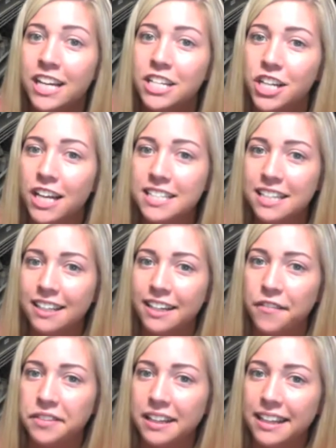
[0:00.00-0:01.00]
just click
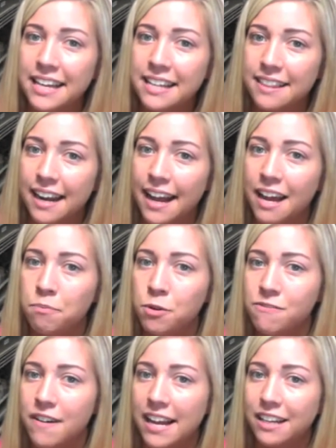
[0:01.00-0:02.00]
on the link that I have
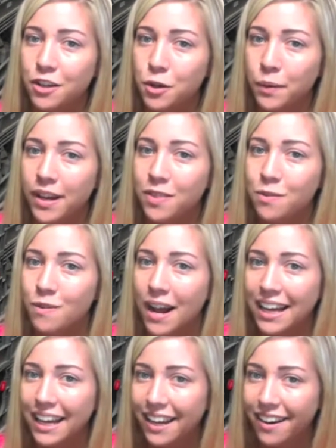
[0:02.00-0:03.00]
provided you with
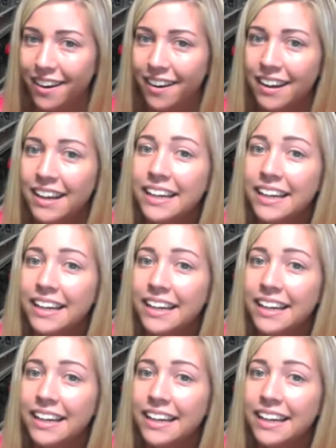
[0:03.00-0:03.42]
right here.